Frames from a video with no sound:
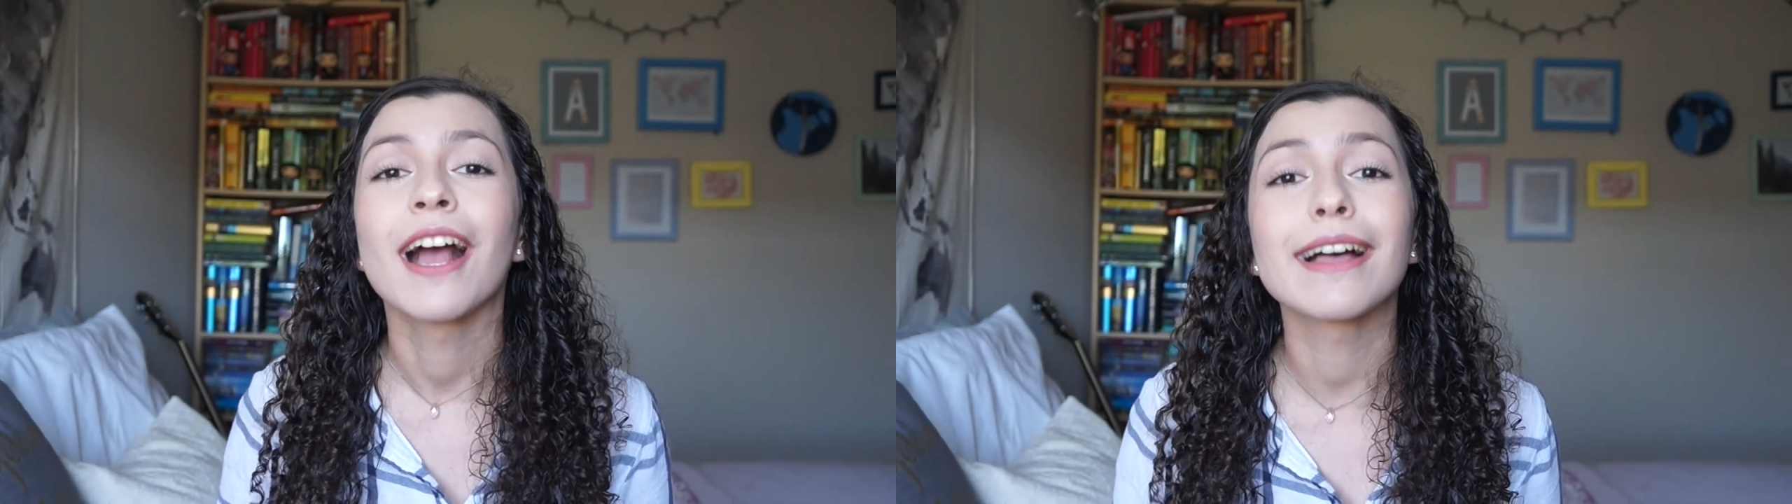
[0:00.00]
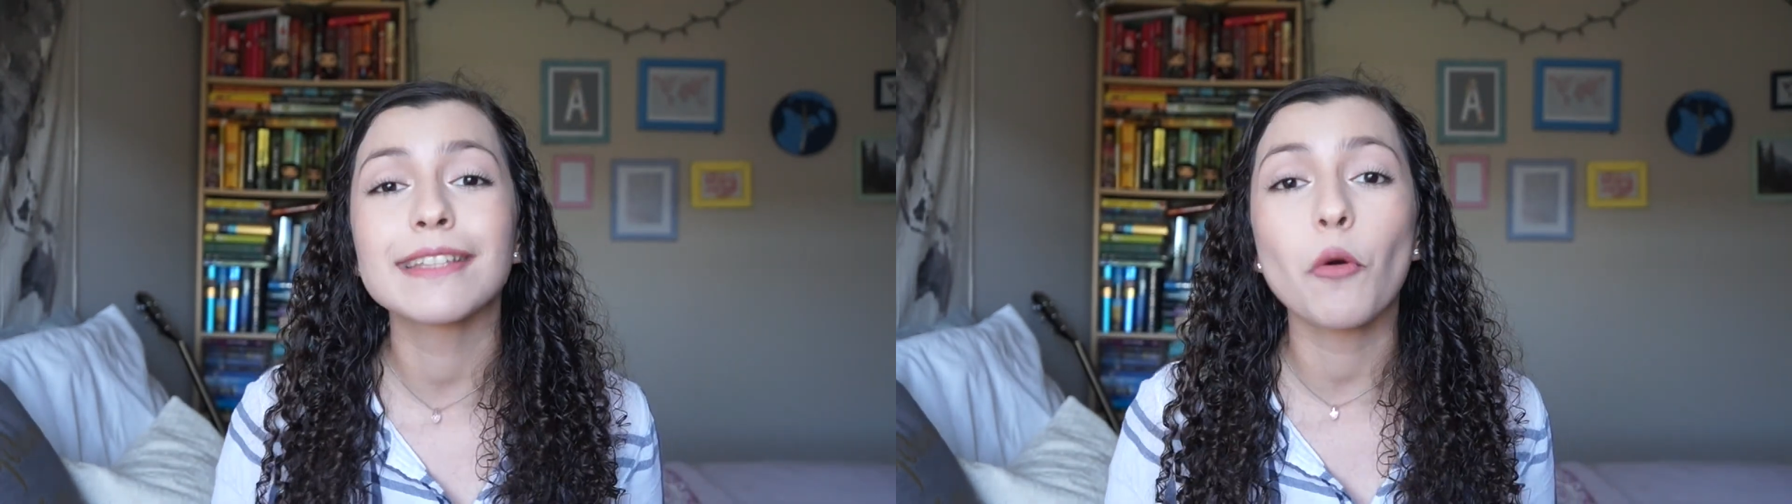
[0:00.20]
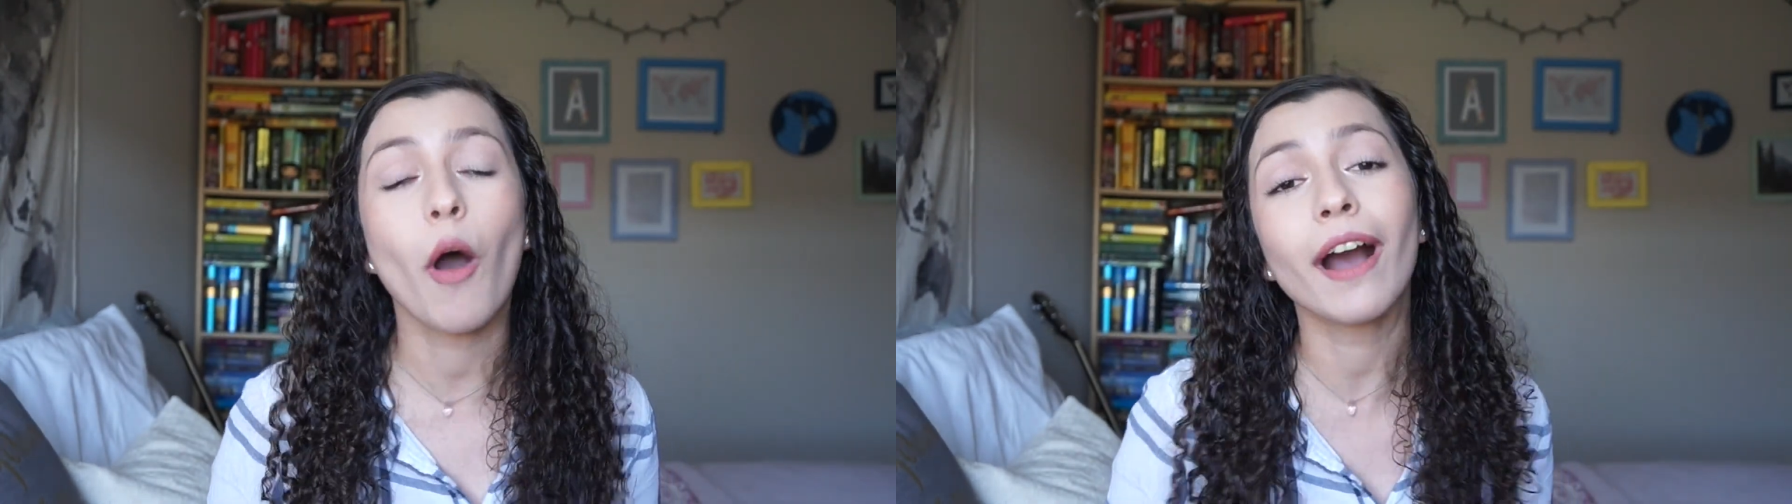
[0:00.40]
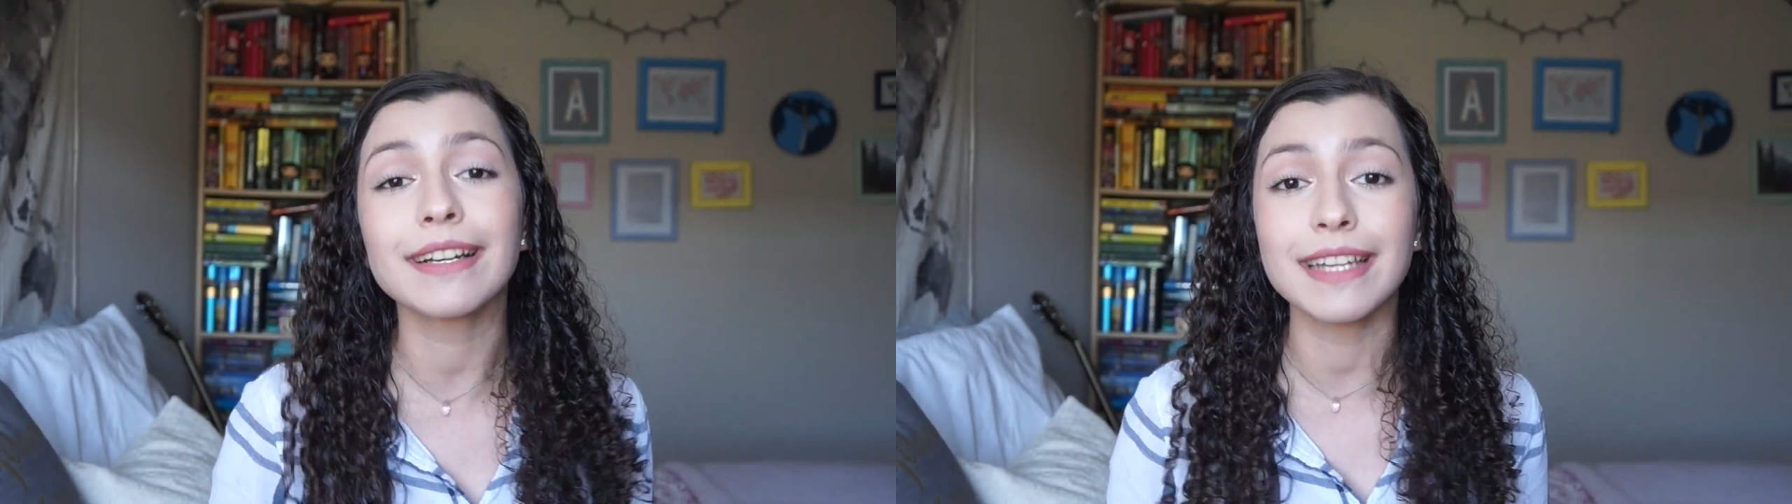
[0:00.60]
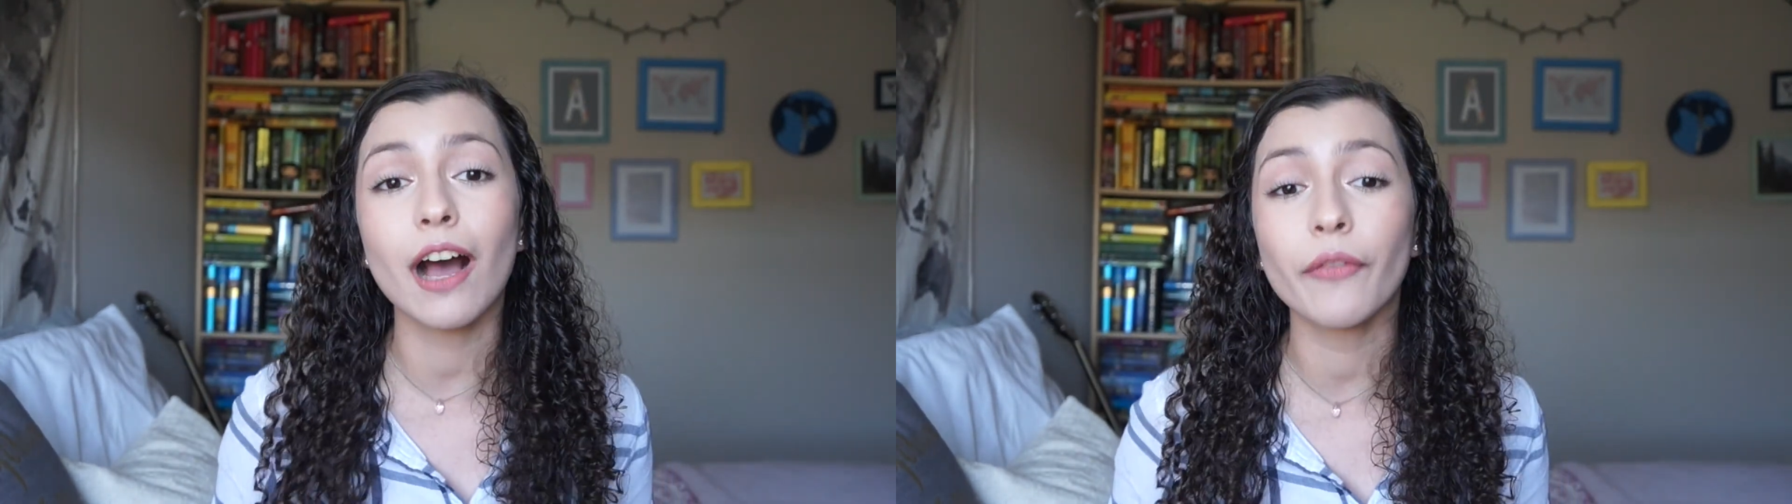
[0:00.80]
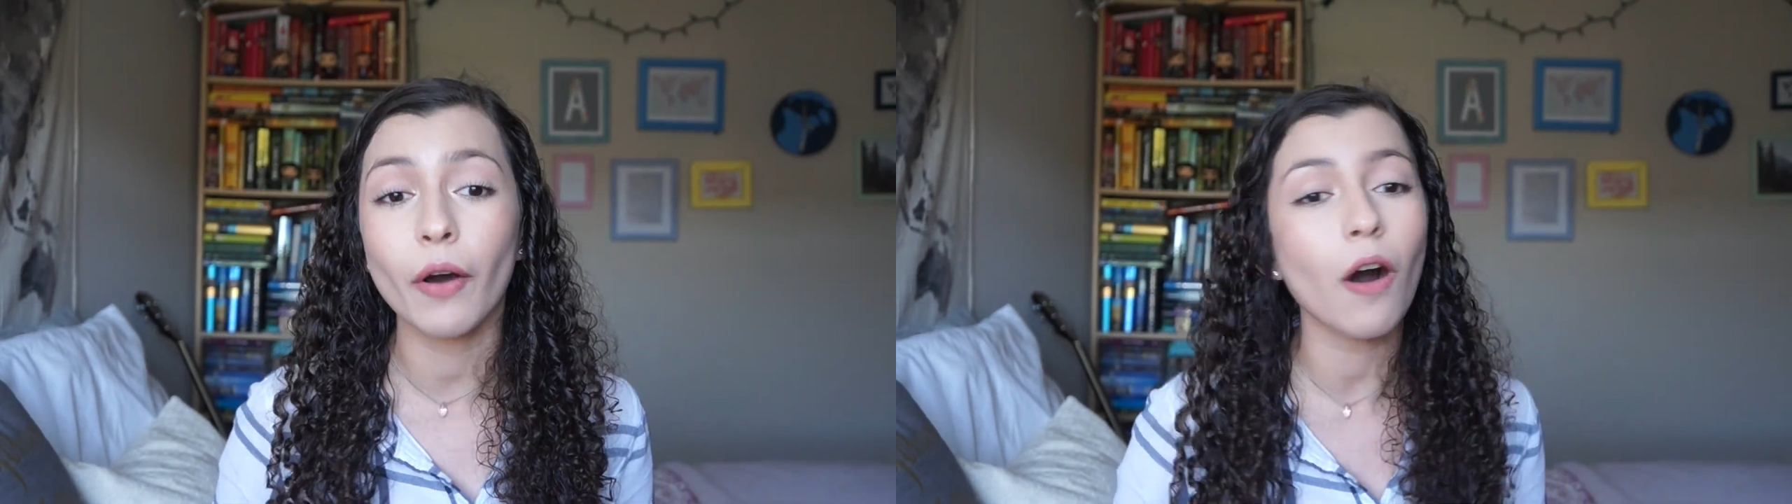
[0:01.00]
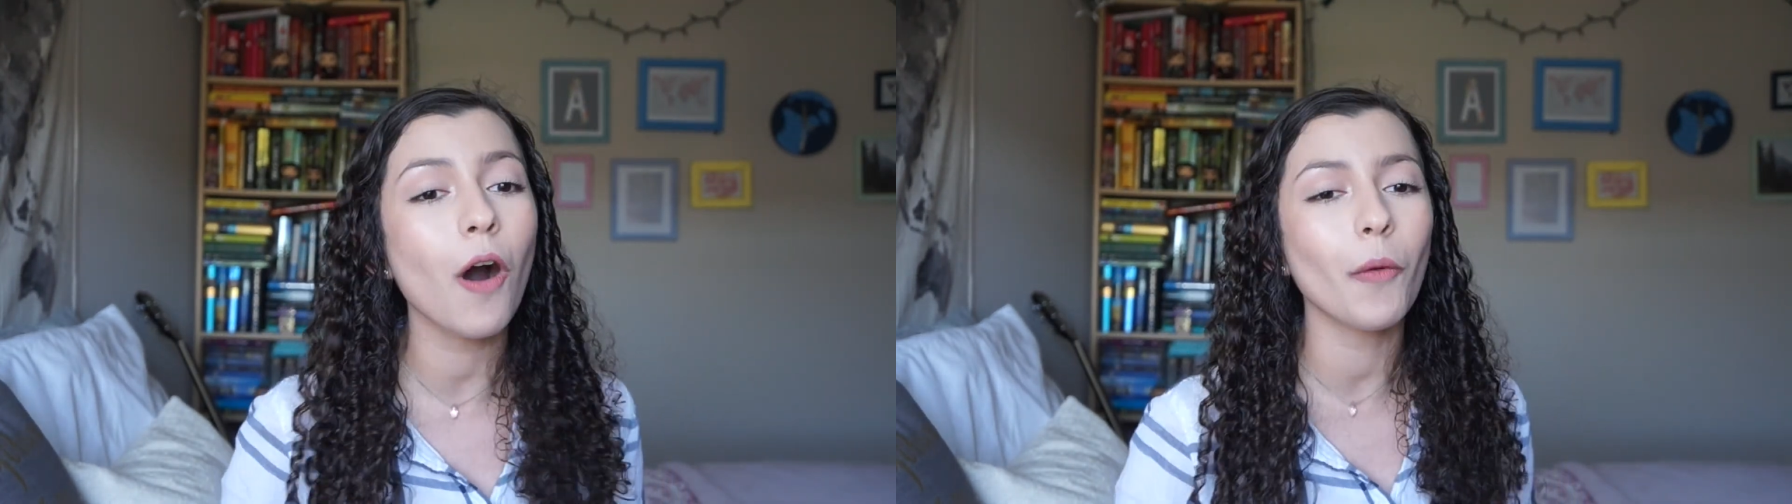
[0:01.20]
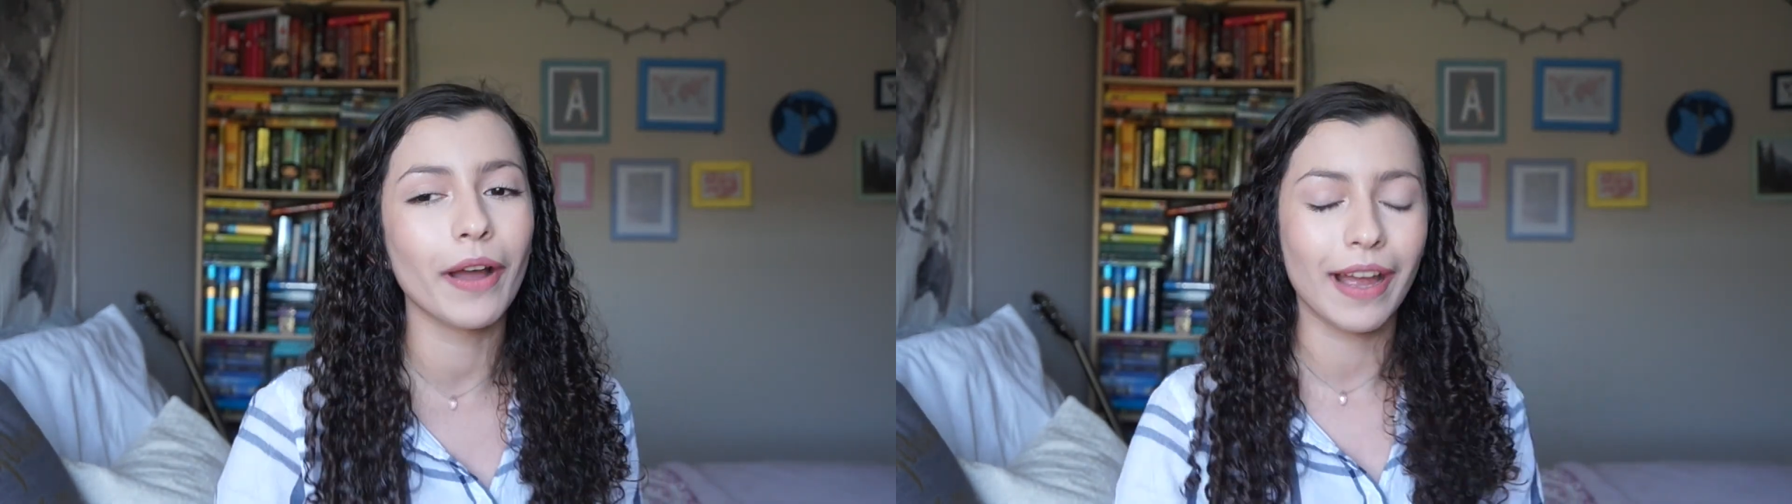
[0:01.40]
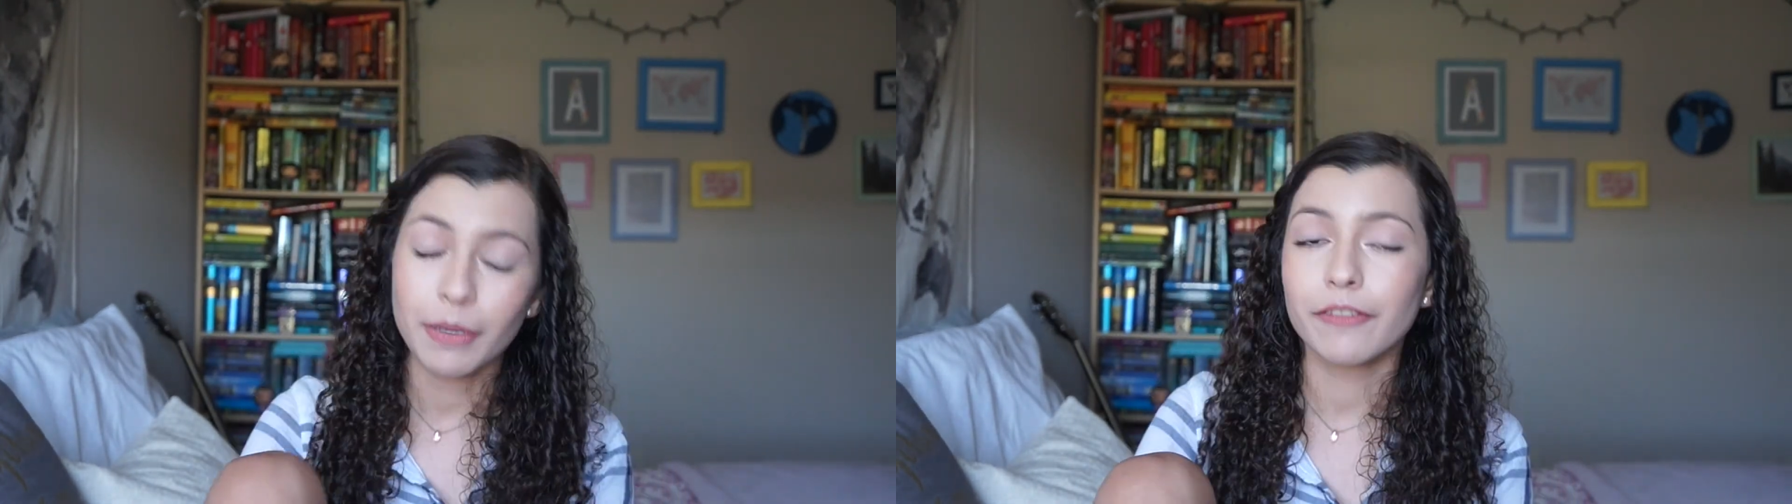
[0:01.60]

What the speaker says: as I walked down the hallway.